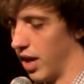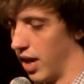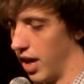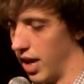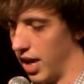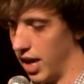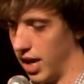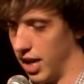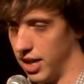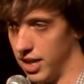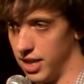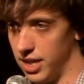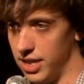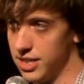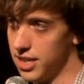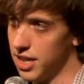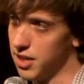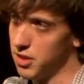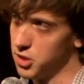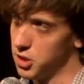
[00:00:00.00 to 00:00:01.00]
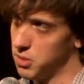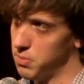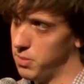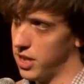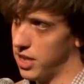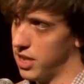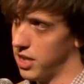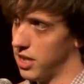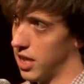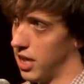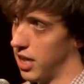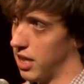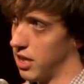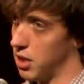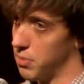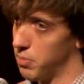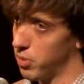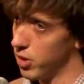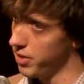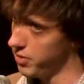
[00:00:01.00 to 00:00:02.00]
And he tells me
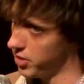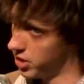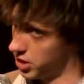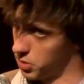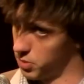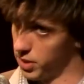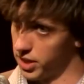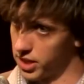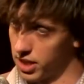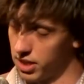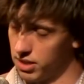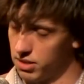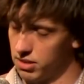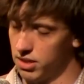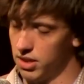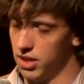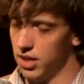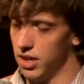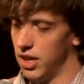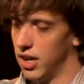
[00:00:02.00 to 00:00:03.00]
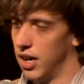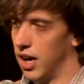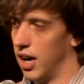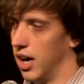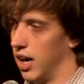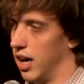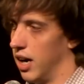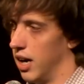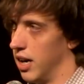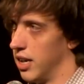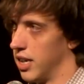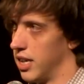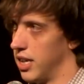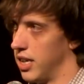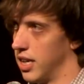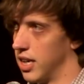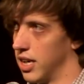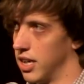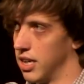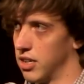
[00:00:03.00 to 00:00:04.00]
that the previous weekend,
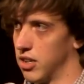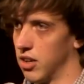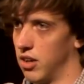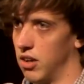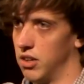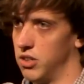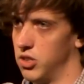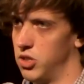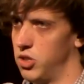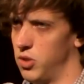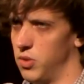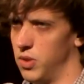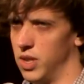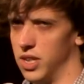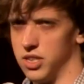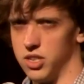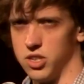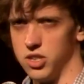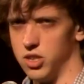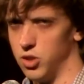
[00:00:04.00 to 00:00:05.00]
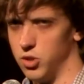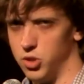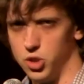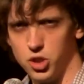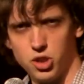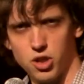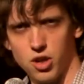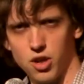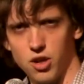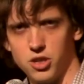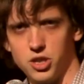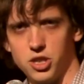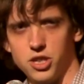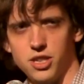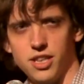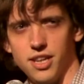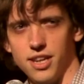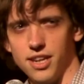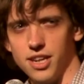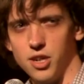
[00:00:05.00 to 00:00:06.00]
he had gone to this new church
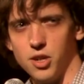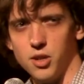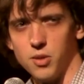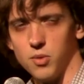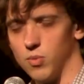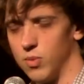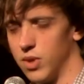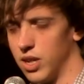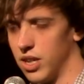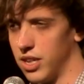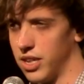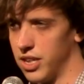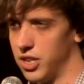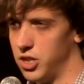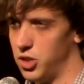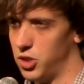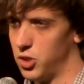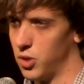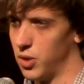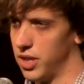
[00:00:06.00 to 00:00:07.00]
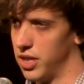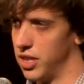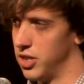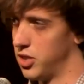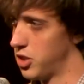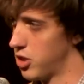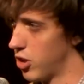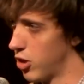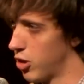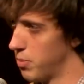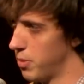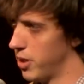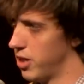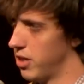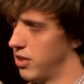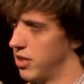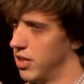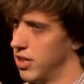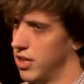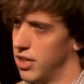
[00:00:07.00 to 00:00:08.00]
and that he had really enjoyed the
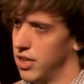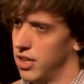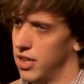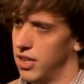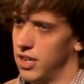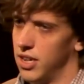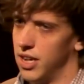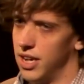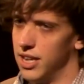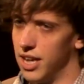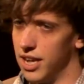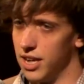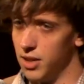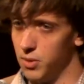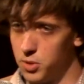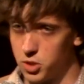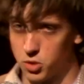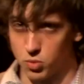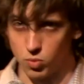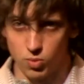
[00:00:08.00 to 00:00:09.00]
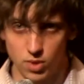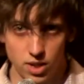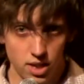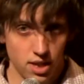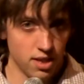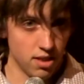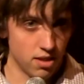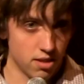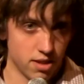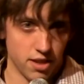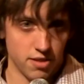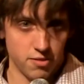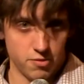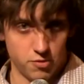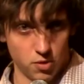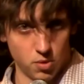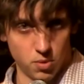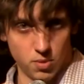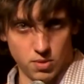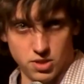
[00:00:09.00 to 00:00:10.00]
sermon and that he was really looking
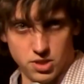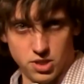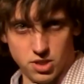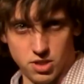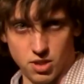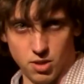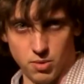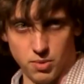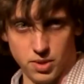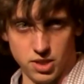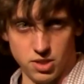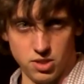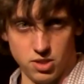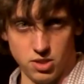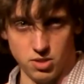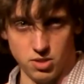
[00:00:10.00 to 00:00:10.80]
forward to going